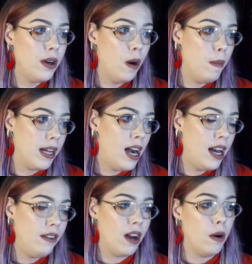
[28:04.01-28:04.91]
Oh my God,
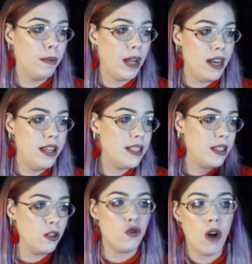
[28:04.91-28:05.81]
I've got to reply to this.
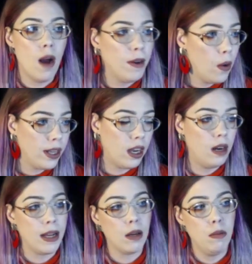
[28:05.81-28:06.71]
There's drama going on in
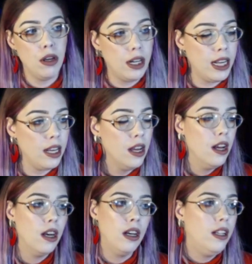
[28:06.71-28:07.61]
my community.
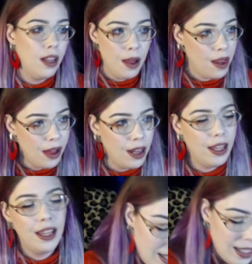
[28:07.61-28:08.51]

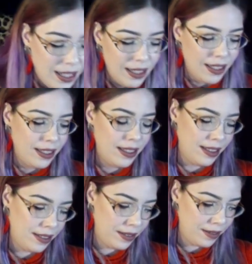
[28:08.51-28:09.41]
Oh,
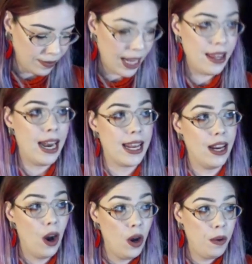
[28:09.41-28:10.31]
and then I
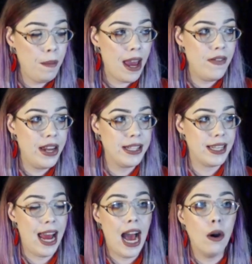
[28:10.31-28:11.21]
get home and then it's
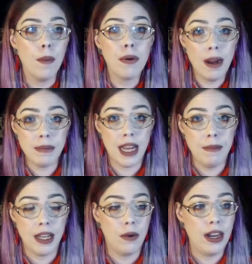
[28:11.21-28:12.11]
an hour prep time
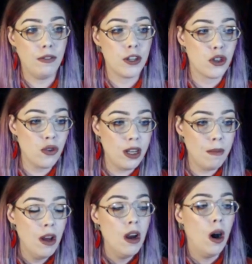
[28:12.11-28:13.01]
to get ready for stream.
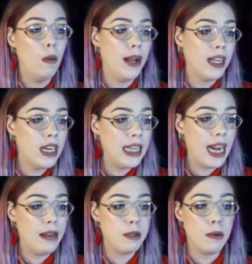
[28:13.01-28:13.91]
Oh my God,
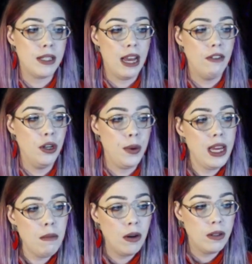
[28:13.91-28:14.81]
I'm supposed to have a new
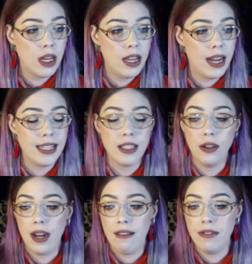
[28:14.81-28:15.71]
emote done. I still
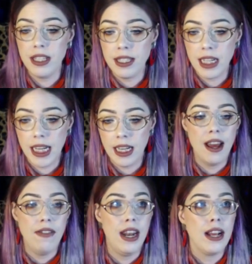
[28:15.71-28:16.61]
don't have this done.
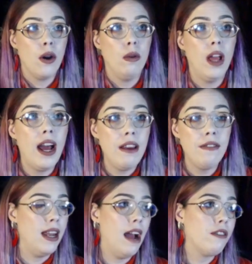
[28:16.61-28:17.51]
And then I go live,
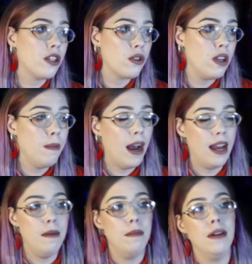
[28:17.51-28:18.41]
and after stream,
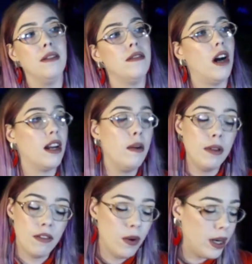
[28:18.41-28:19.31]
I'm talking with
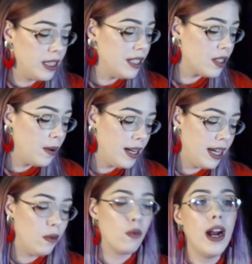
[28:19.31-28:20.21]
everyone on Discord
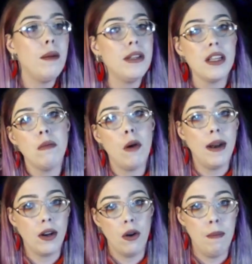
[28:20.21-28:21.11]
again, right up until the
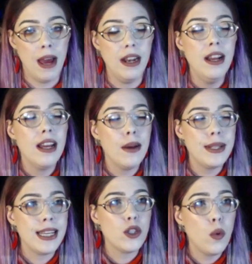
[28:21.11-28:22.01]
moment I go to bed. It was
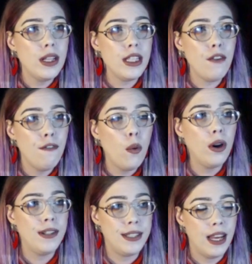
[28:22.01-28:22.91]
a
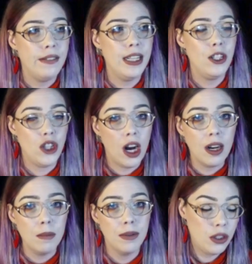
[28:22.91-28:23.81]
24/7
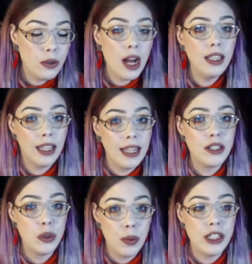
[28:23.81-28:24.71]
job. Do not
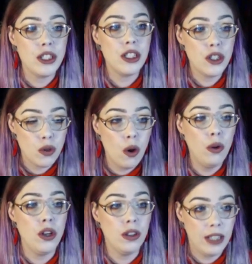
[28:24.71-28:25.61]
let Twitch
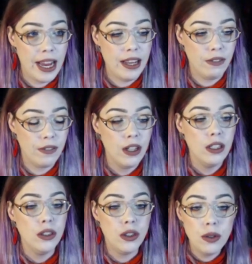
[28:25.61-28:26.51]
control your life.
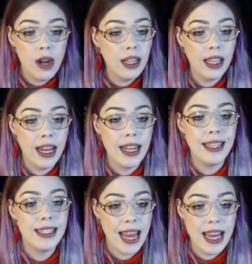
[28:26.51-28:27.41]
Do not let
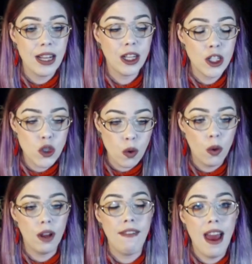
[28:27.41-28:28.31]
it take
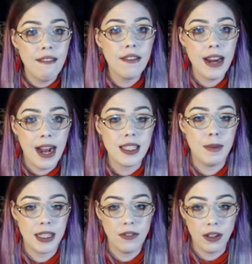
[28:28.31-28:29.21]
control of every
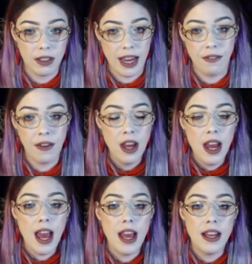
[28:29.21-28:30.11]
aspect of your life.
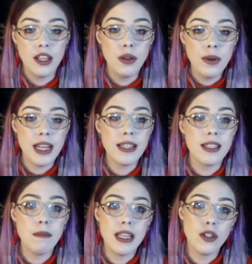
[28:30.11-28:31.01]
You need
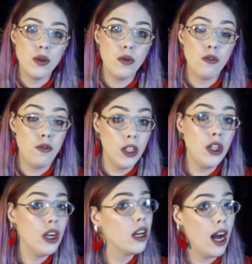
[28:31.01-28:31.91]
something to fill
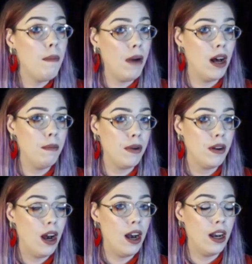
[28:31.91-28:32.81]
your cup up
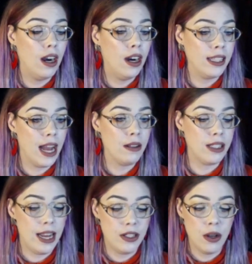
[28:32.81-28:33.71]
on the outside.